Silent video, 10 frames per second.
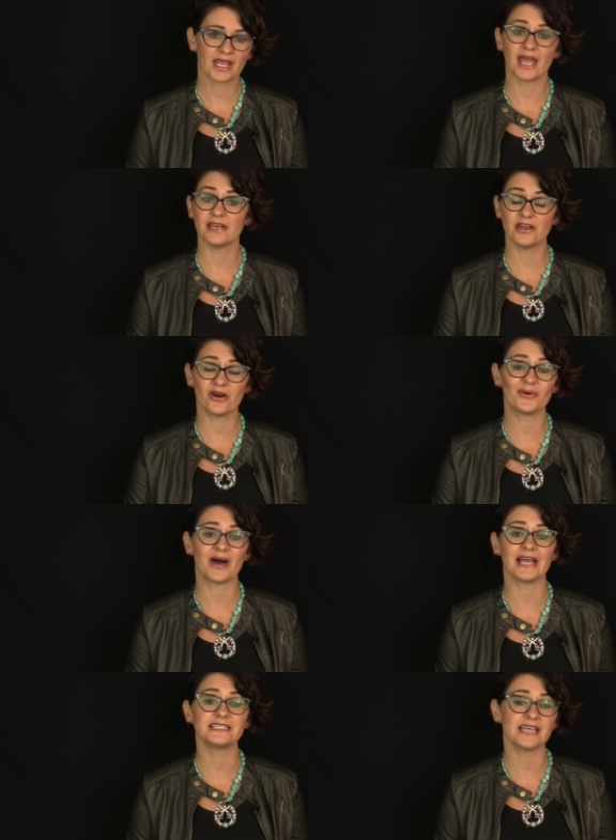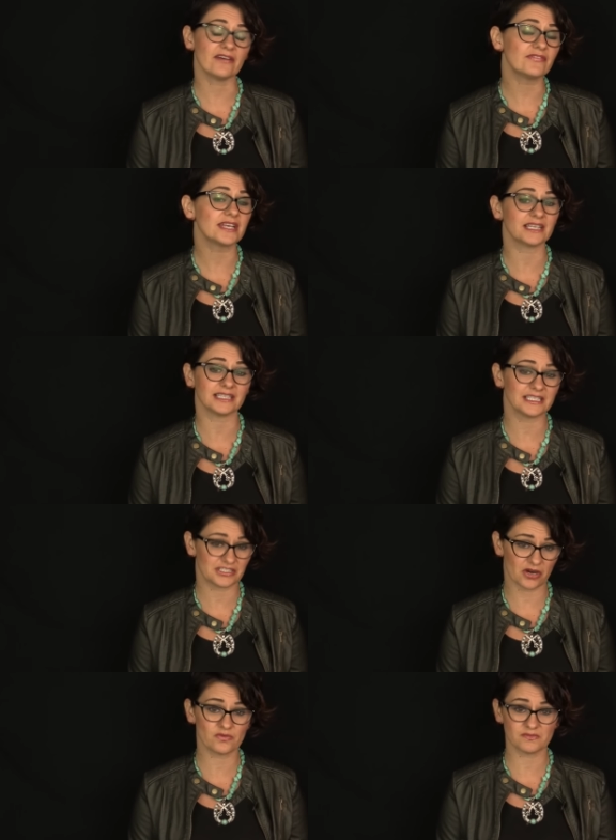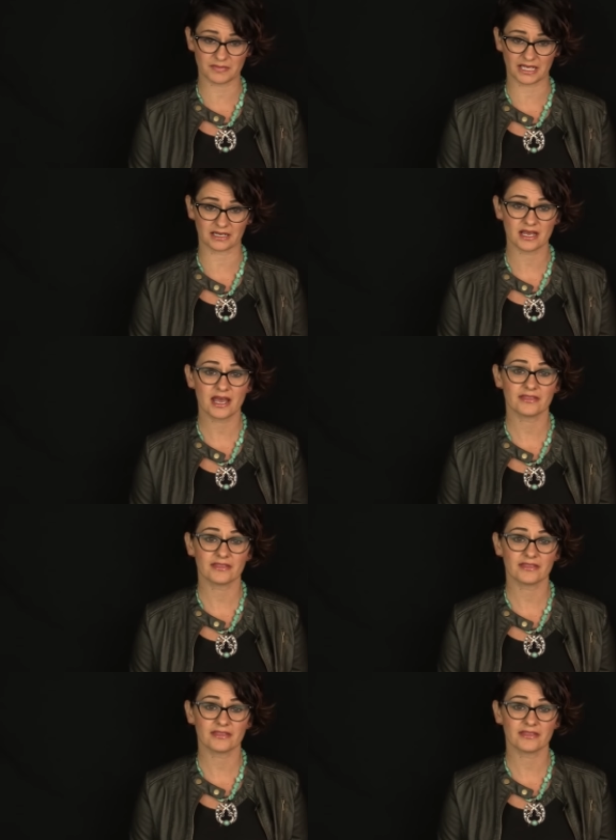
And no, I definitely don't mean